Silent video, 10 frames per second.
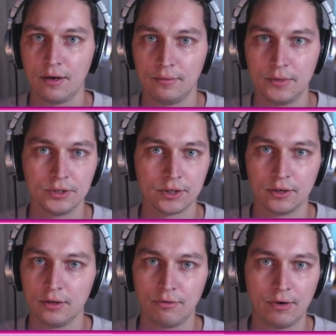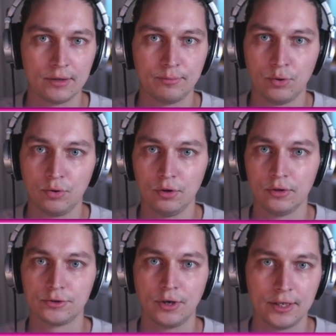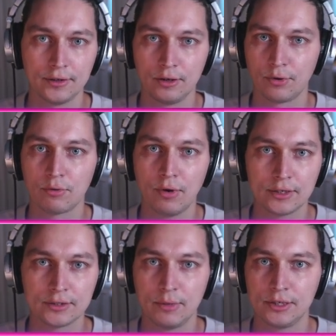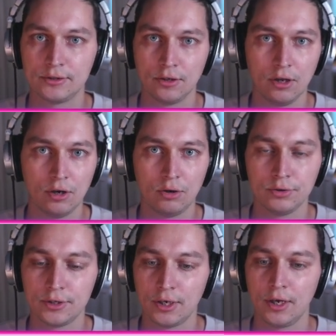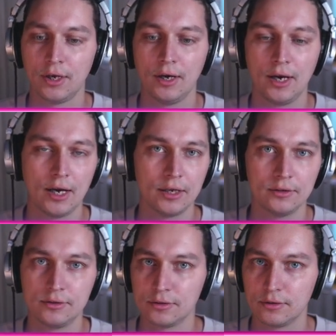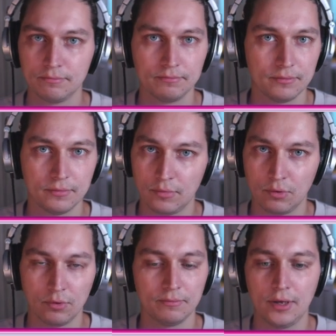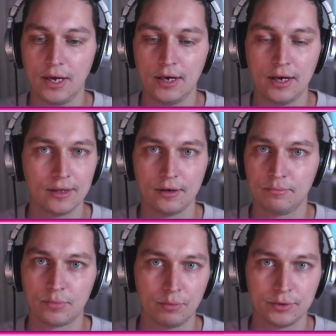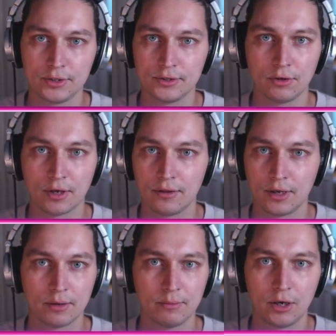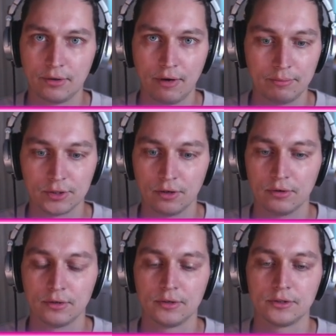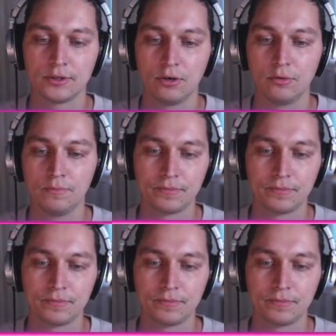internal thread pool, to handle requests based on load, and any other properties you can think about a web server. So